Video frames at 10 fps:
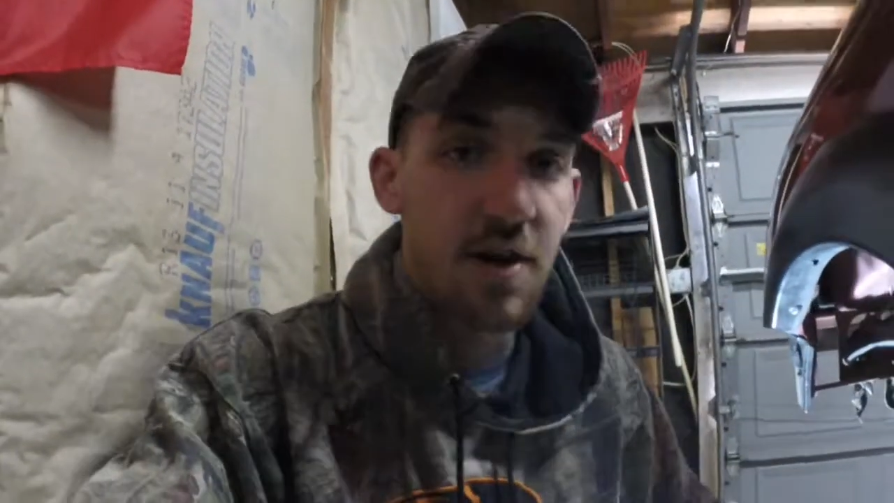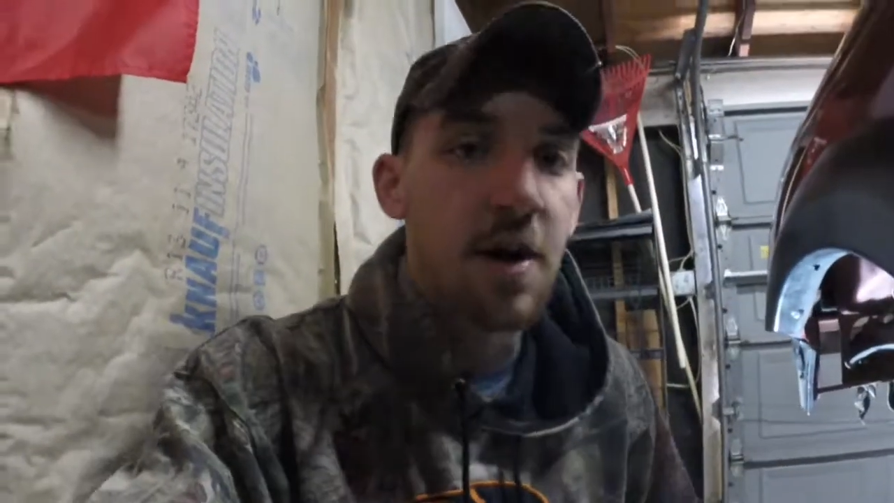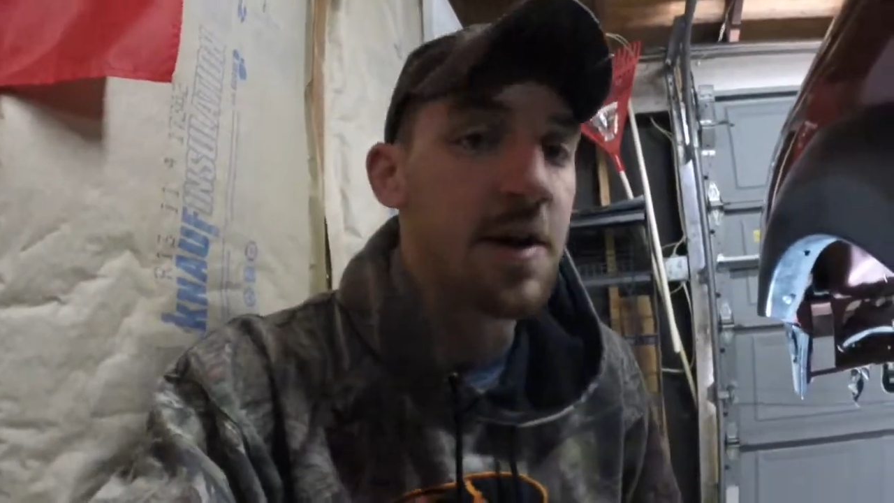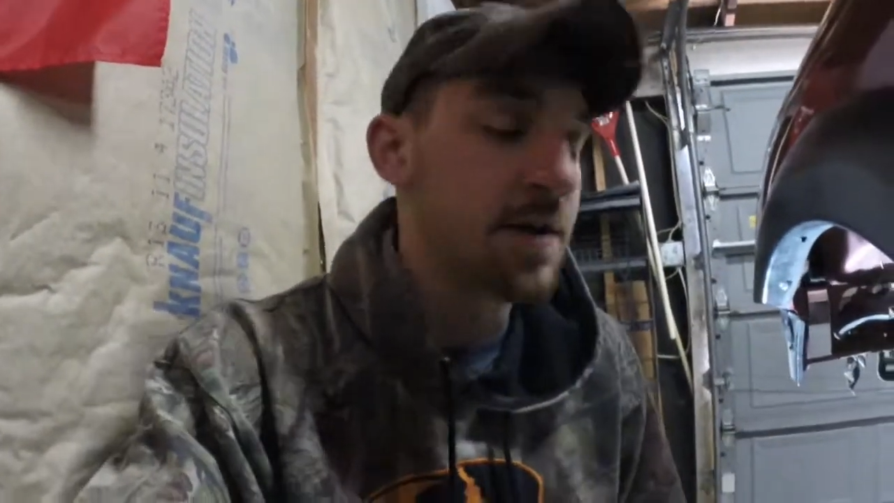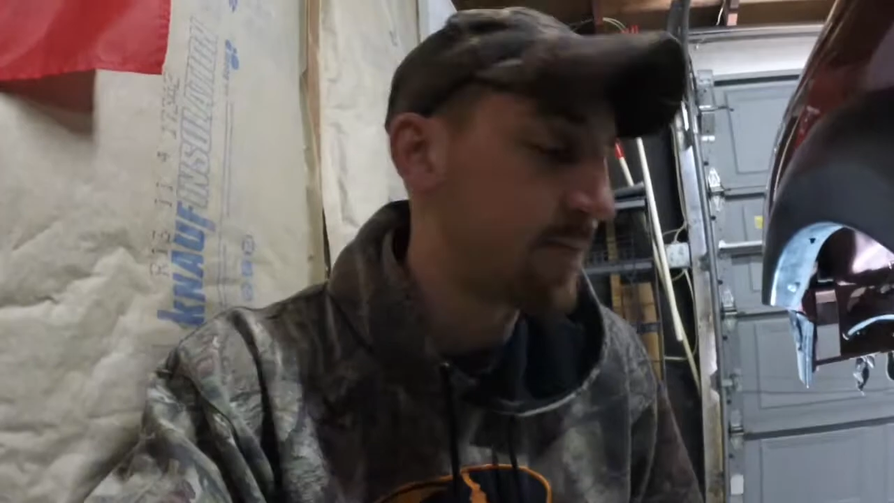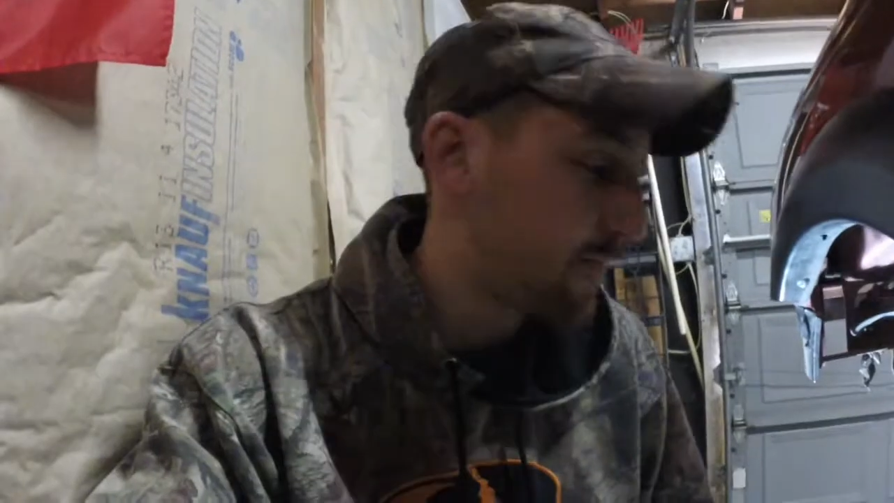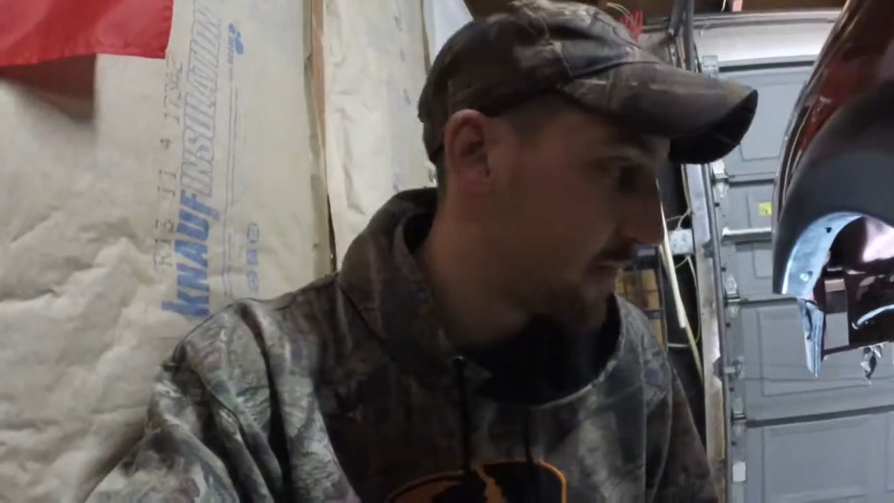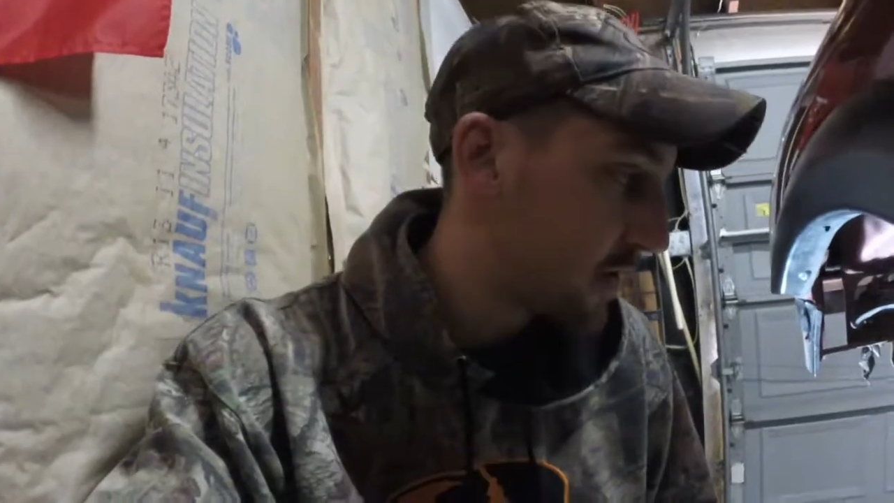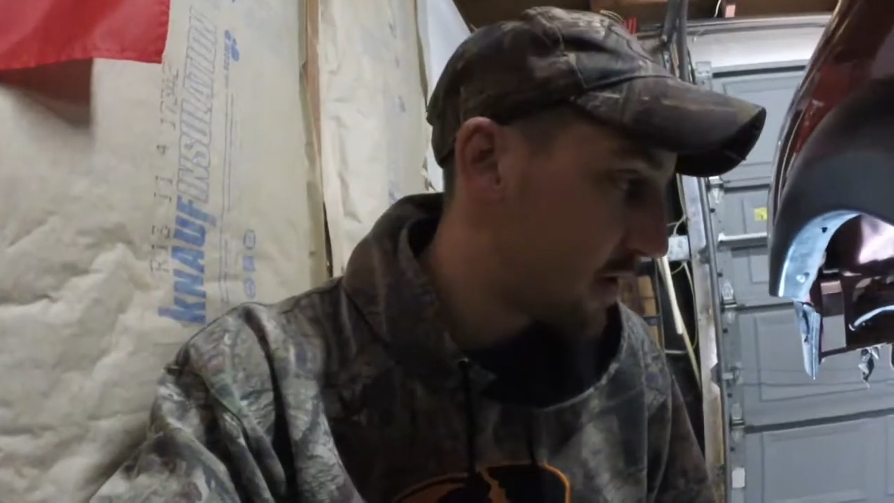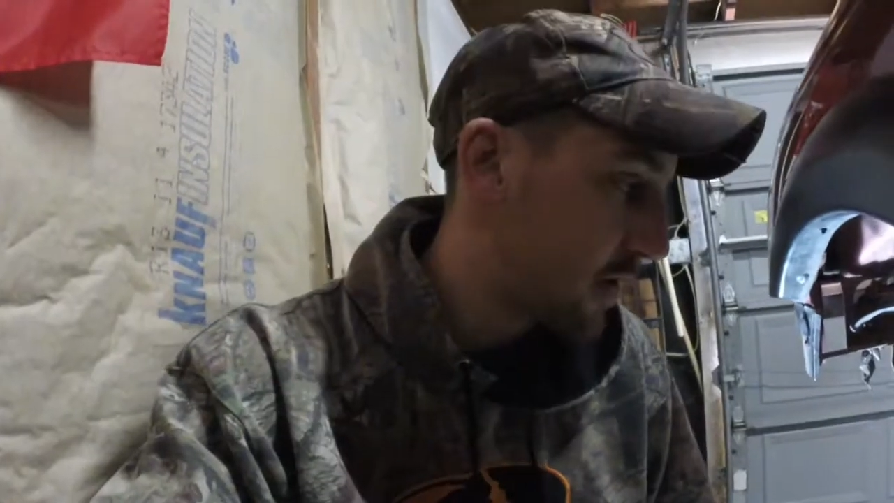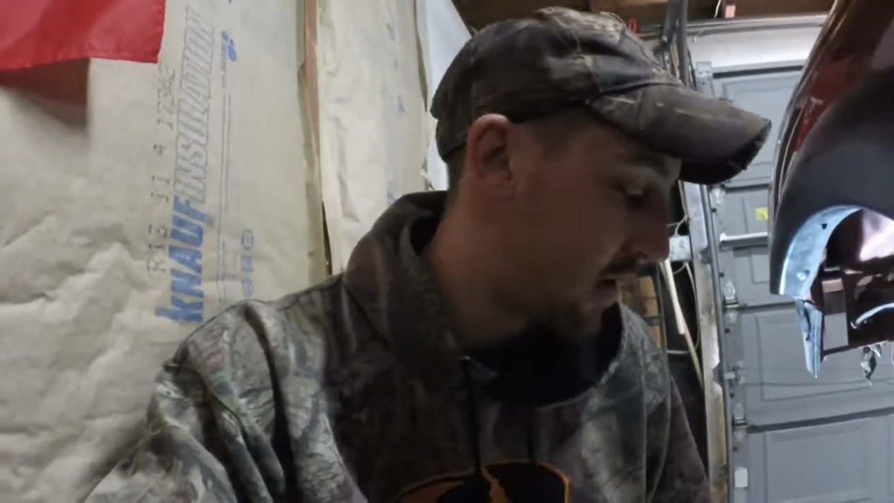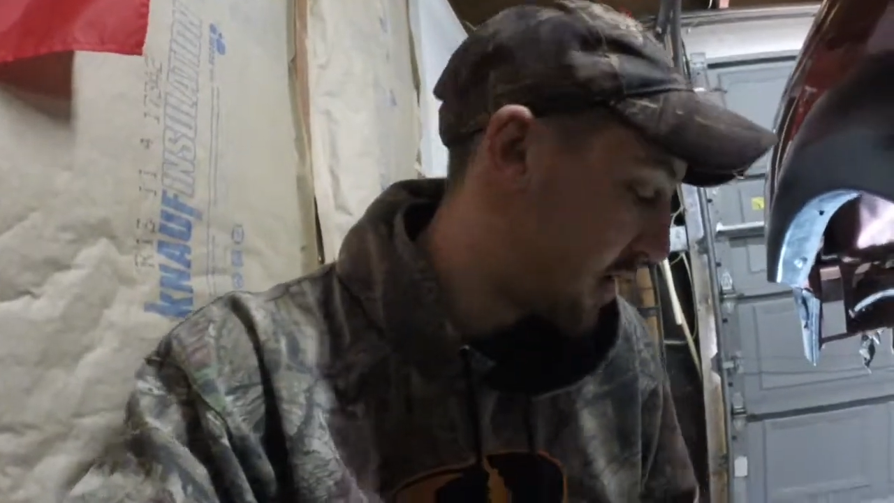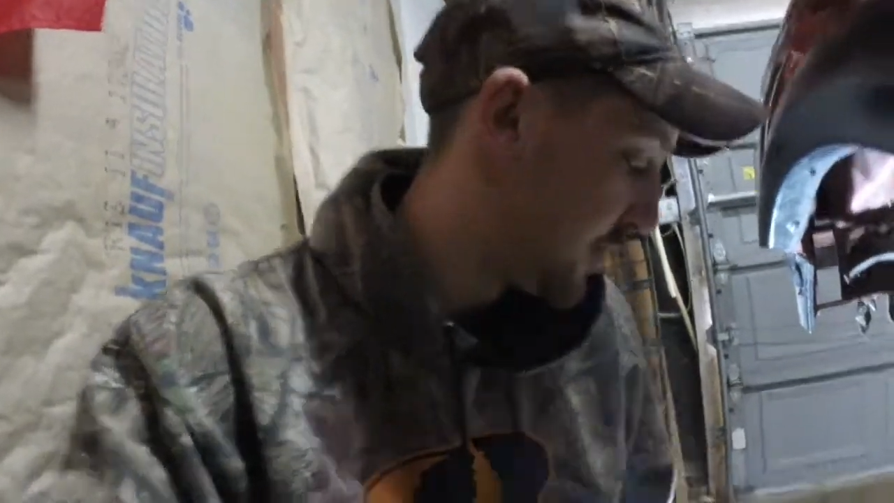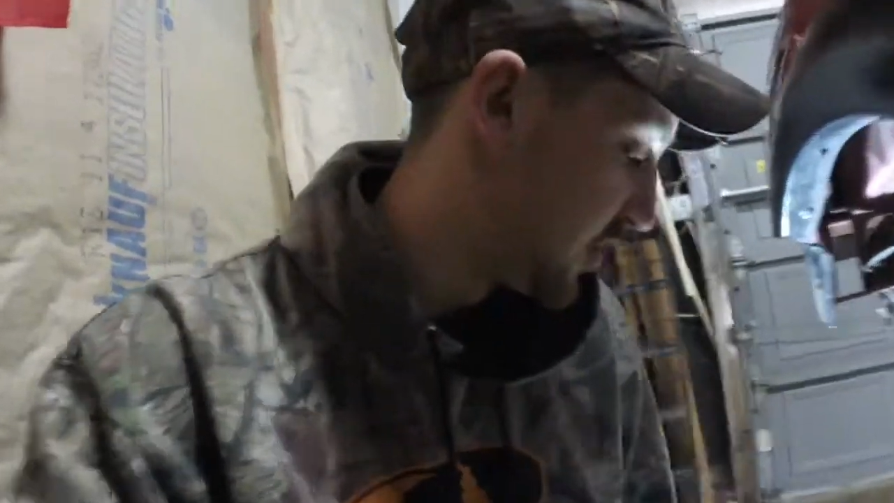cutting. Uh, I'm